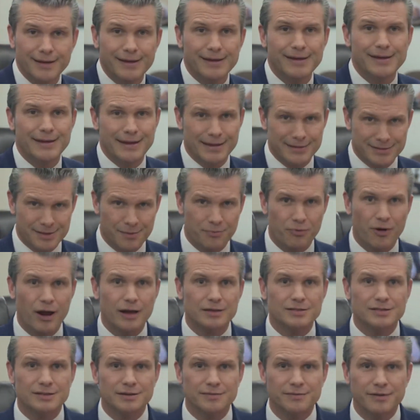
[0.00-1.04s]
He has the
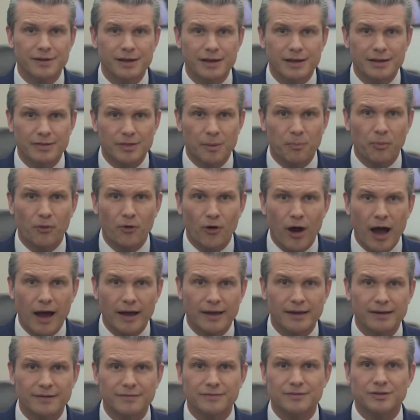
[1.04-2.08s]

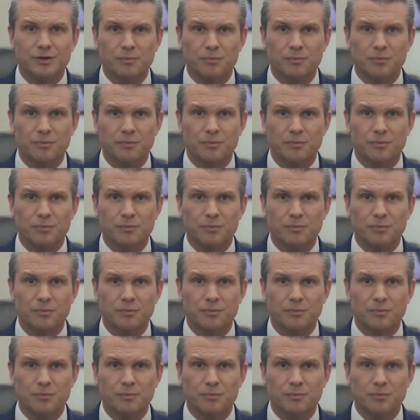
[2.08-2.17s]
prerogative